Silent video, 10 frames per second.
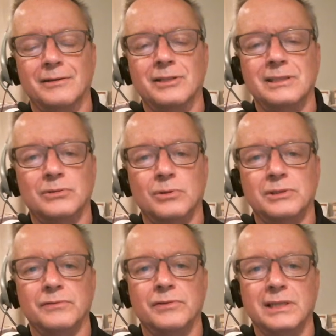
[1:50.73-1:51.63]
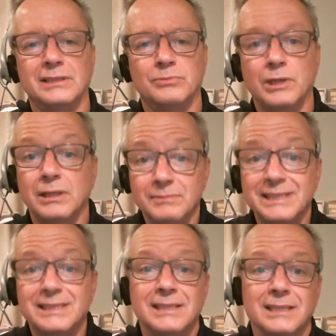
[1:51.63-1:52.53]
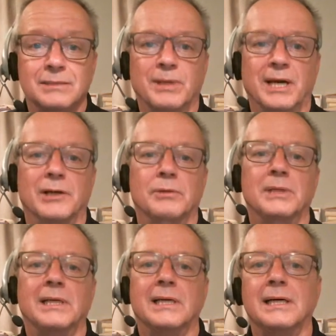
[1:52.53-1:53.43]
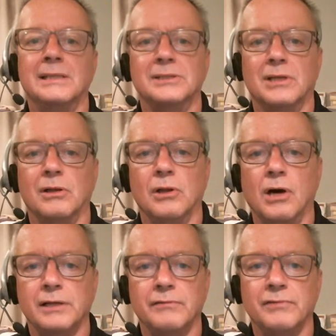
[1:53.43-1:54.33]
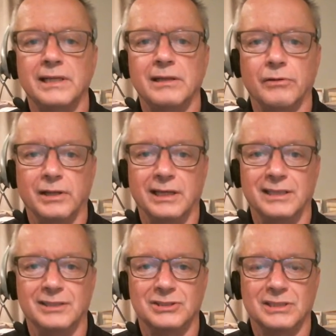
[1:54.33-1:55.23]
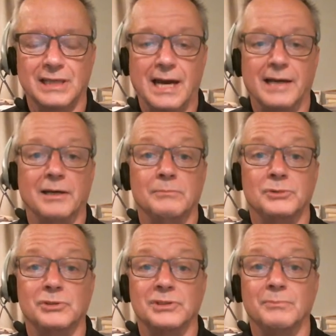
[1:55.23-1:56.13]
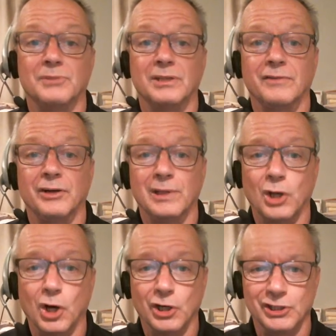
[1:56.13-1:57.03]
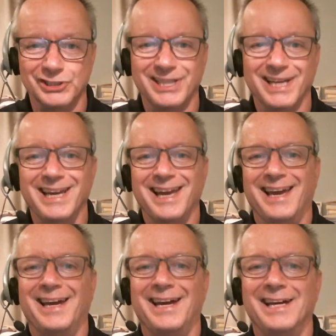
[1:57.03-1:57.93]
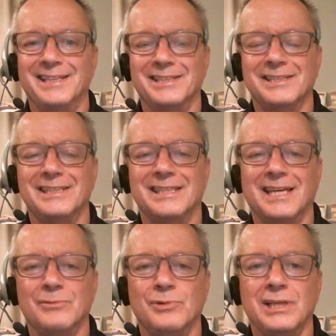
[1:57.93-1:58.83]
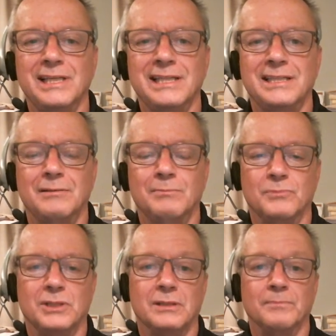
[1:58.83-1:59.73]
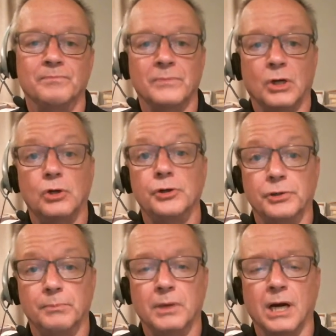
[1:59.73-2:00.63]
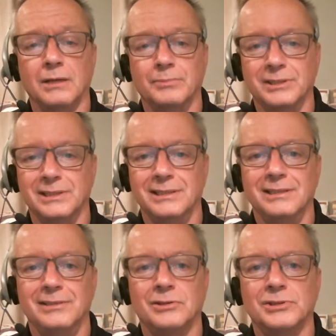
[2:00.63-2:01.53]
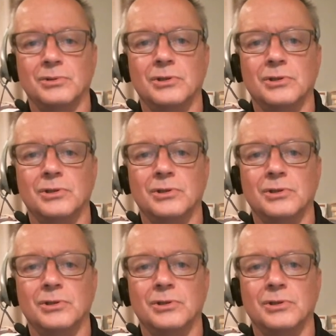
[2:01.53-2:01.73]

these sorts of things. Well, it does matter because a lot of little things add up to something very large. And it can really hurt your mark, but it also